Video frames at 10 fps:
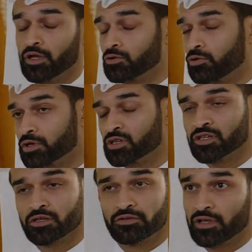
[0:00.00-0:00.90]
And
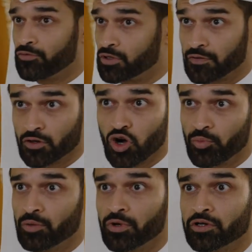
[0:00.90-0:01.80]
accordingly, definitely the
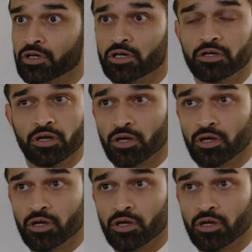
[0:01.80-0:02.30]
Copa America,